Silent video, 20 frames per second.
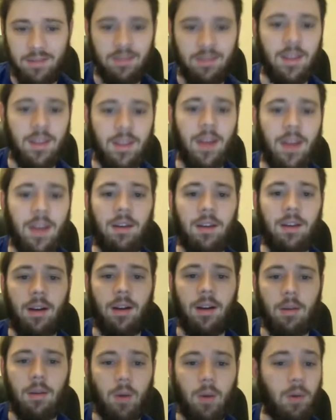
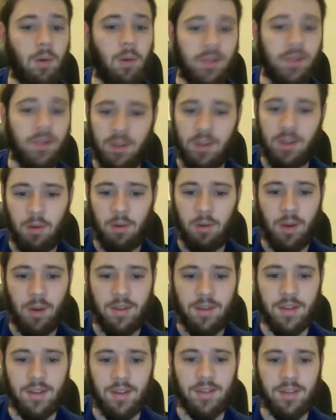that what it wants to do and what
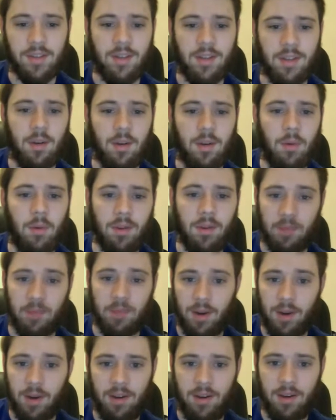it doesn't, what it's
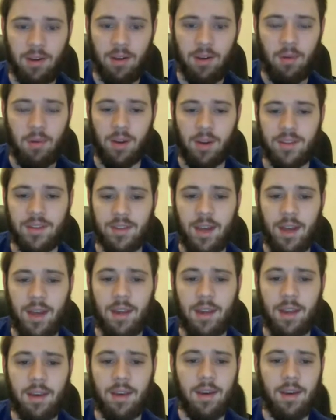ready to do, what it's not.